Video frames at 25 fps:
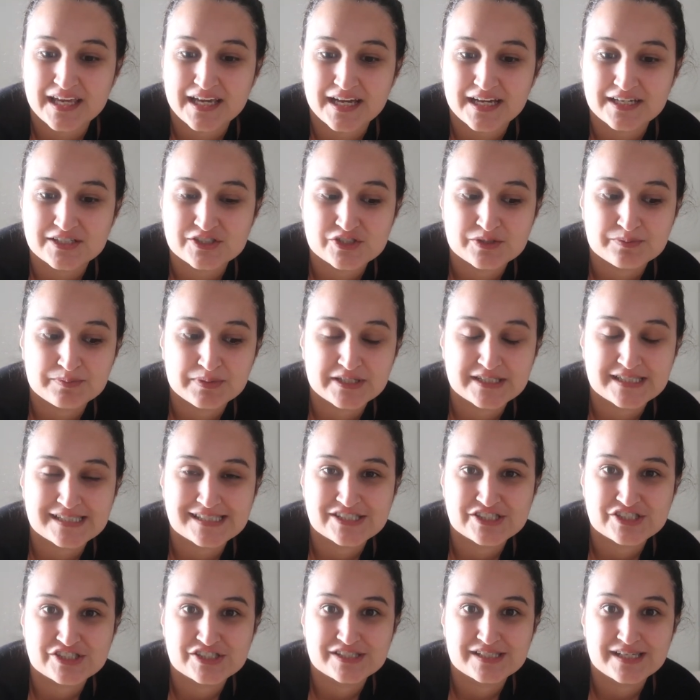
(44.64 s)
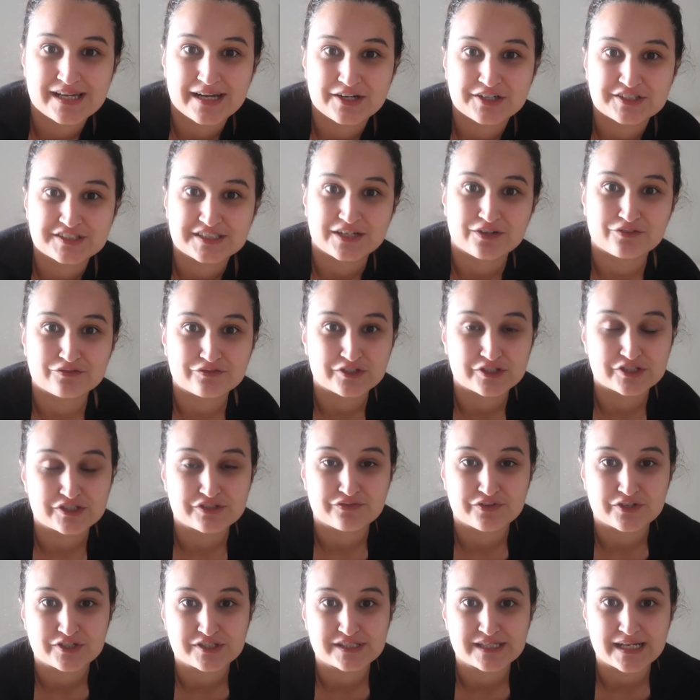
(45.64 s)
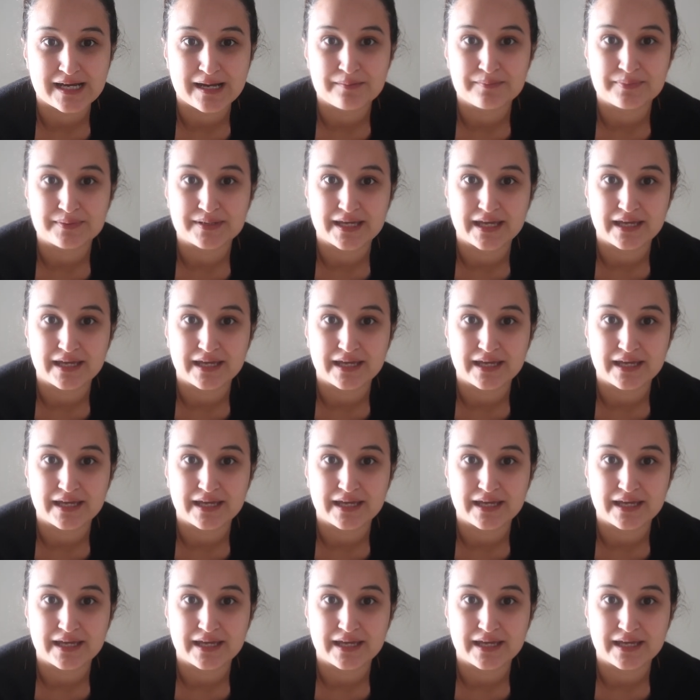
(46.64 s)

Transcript: I just put Zahn down for his first nap.